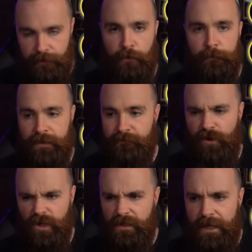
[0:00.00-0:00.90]
it's all been
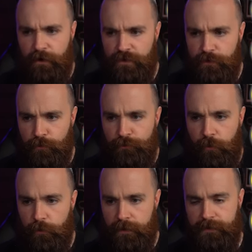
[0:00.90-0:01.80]
very layer two
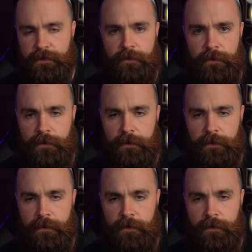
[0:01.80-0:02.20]
focused.